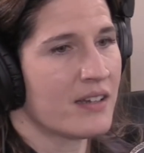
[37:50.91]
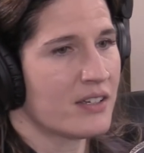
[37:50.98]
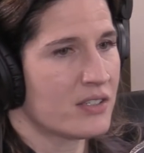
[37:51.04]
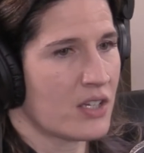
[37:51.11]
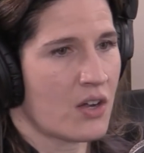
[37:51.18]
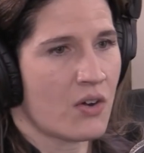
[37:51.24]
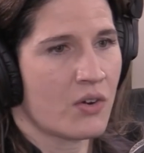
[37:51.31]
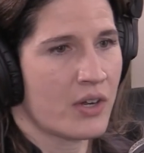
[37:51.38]

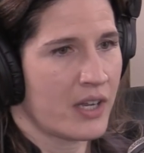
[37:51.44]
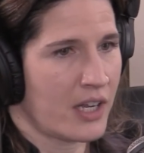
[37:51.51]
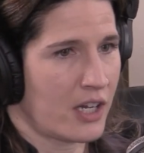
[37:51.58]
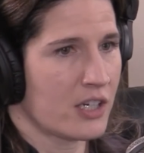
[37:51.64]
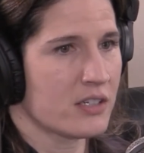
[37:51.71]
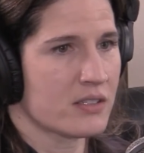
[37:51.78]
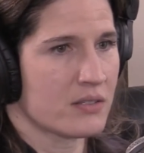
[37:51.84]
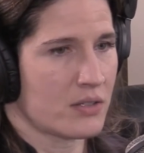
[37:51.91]
So
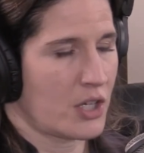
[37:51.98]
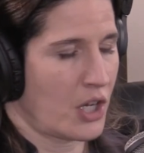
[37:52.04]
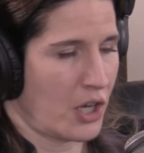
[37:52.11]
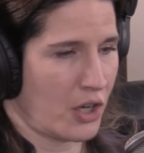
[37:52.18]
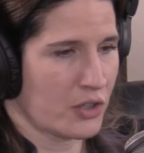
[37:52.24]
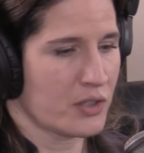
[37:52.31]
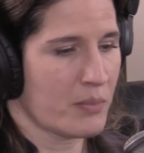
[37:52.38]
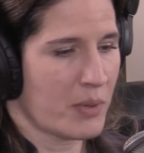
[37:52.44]

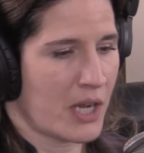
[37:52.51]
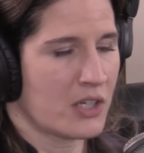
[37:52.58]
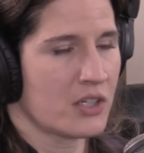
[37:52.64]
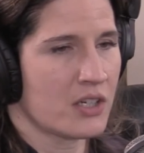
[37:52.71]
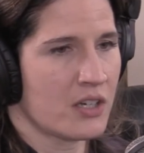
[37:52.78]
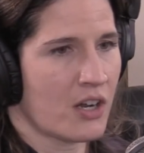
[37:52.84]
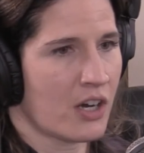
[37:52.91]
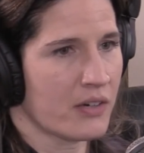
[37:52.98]
here's a
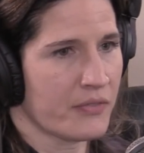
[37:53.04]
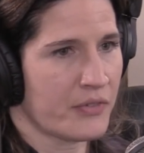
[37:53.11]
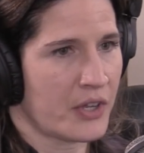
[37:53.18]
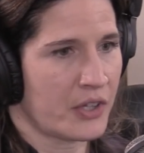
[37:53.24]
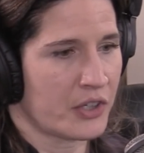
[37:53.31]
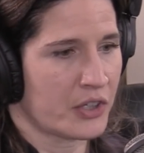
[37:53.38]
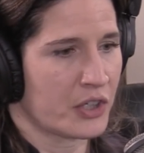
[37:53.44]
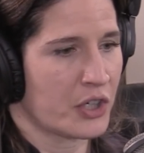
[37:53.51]
patient in heart
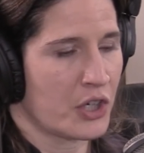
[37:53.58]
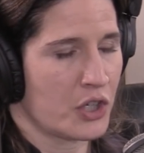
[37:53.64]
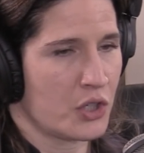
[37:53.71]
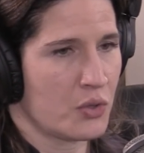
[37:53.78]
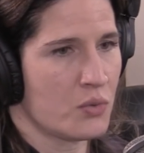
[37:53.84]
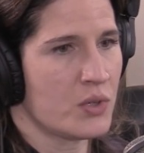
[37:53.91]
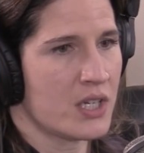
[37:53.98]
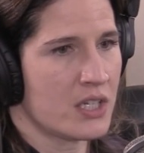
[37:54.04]
failure.
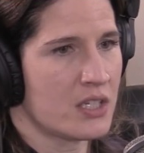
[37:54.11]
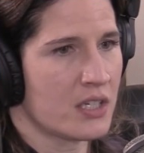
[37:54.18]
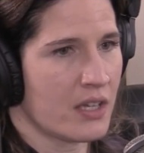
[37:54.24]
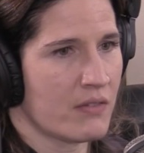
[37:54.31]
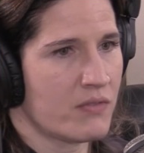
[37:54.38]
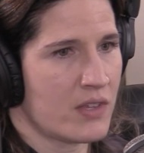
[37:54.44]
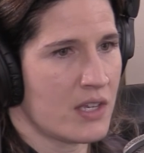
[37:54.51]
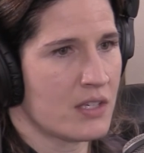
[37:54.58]
You need to
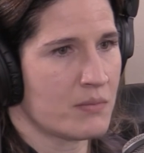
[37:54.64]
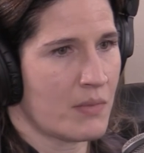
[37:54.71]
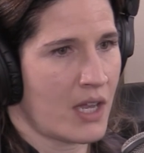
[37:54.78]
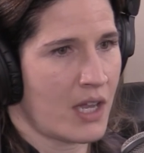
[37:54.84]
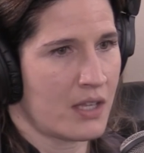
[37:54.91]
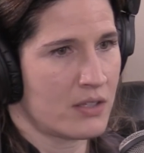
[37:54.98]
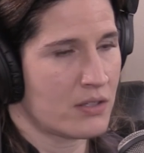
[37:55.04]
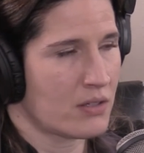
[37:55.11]
give these
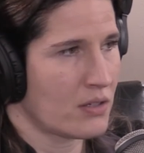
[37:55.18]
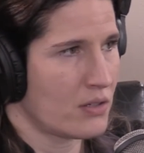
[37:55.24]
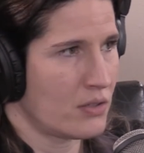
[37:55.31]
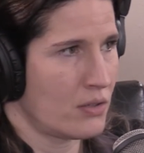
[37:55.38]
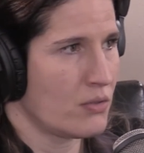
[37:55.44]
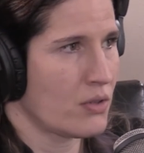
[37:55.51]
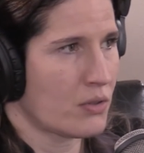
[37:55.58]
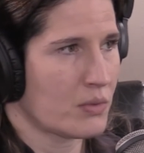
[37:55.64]
meds
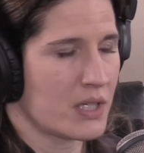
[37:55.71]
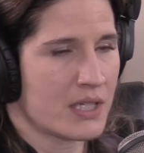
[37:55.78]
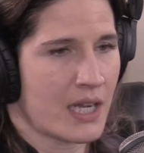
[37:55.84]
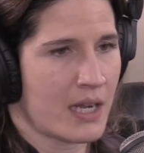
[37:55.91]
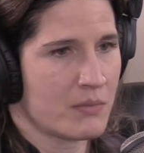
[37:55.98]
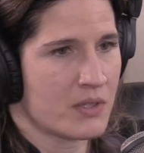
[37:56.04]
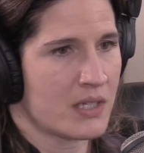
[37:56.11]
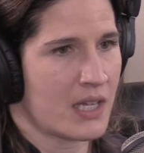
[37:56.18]
2 to 3
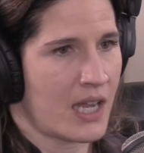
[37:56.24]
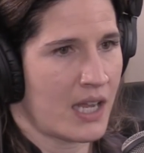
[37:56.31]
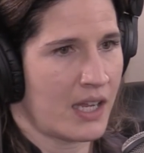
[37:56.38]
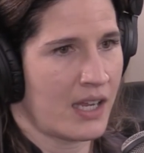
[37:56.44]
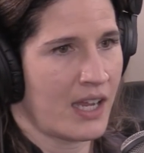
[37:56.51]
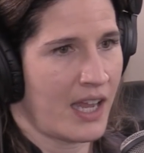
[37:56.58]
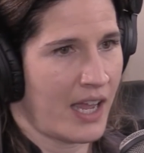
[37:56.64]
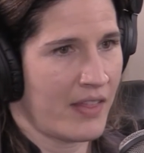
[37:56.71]
times a
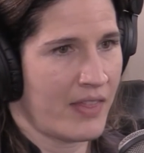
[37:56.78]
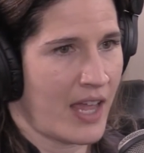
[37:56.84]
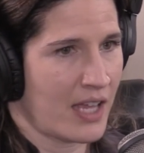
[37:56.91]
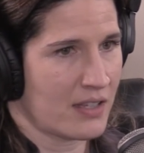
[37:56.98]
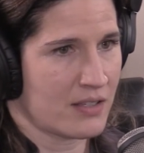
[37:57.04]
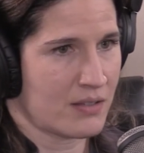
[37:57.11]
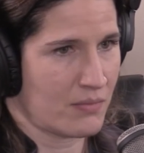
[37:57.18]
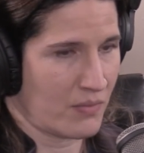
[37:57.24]
day, and
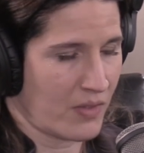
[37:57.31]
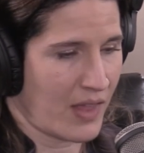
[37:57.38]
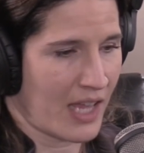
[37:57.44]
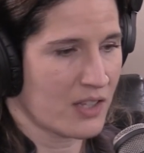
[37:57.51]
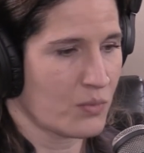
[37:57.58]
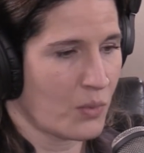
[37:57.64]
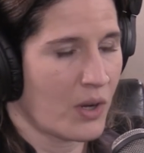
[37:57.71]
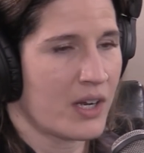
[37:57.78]
that's
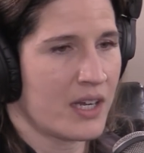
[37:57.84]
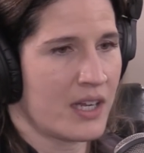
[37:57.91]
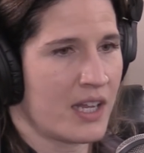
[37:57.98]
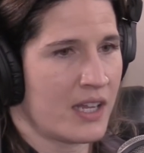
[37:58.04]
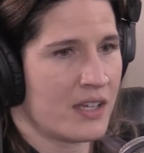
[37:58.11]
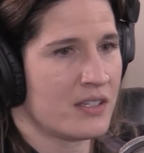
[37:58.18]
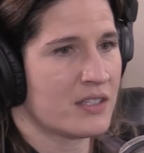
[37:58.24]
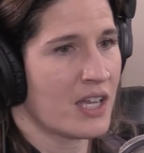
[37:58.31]
what it
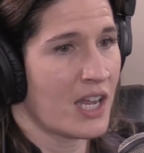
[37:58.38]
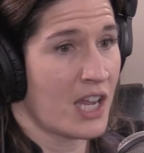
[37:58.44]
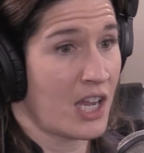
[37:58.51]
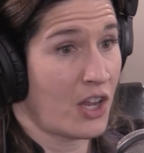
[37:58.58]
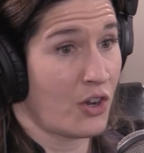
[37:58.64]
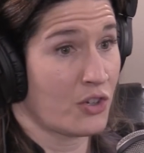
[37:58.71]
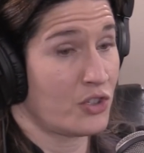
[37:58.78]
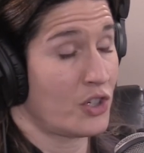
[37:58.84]
is.
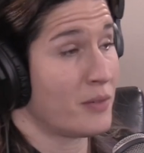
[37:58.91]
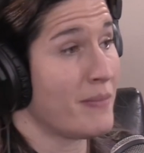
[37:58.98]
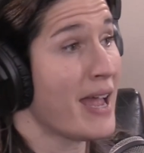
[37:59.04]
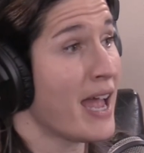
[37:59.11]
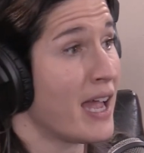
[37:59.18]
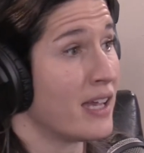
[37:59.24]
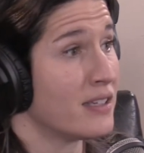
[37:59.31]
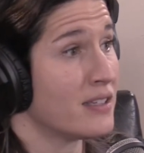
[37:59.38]
Here's your
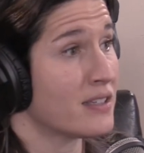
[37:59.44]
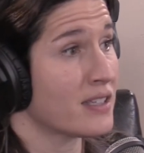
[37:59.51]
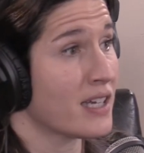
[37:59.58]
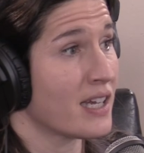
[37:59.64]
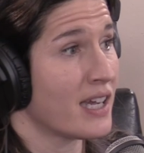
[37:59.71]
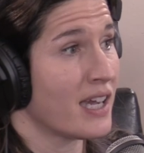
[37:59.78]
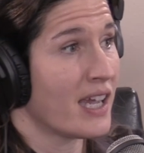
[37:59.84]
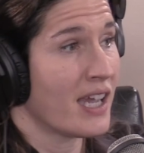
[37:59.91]
meds.